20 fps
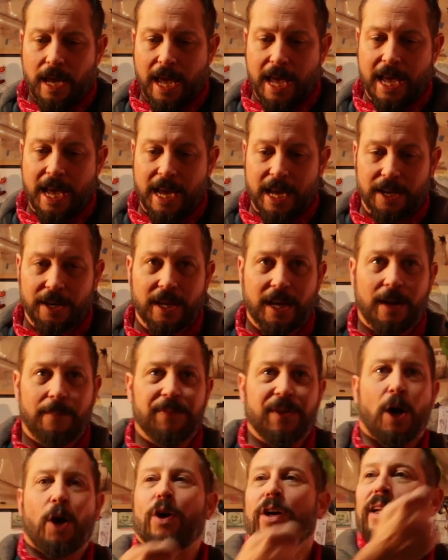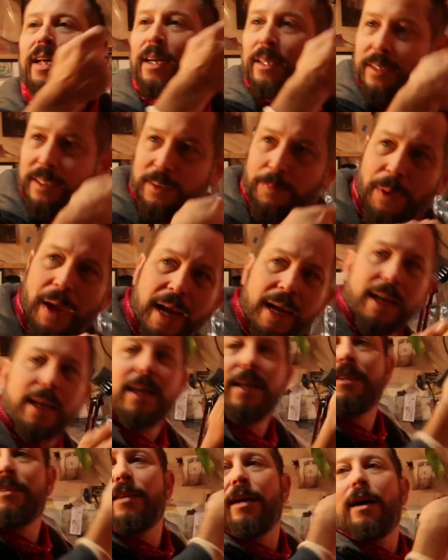And all he does is
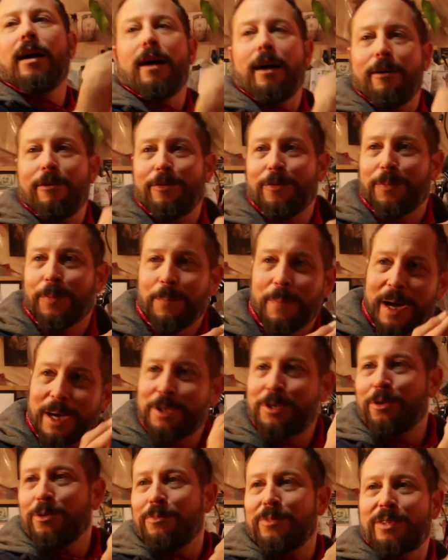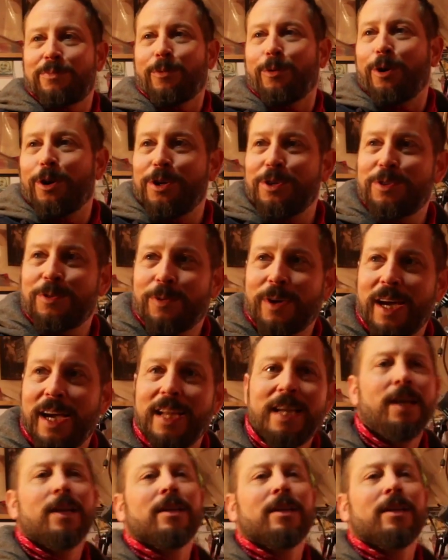paintings of mushroom spores, right?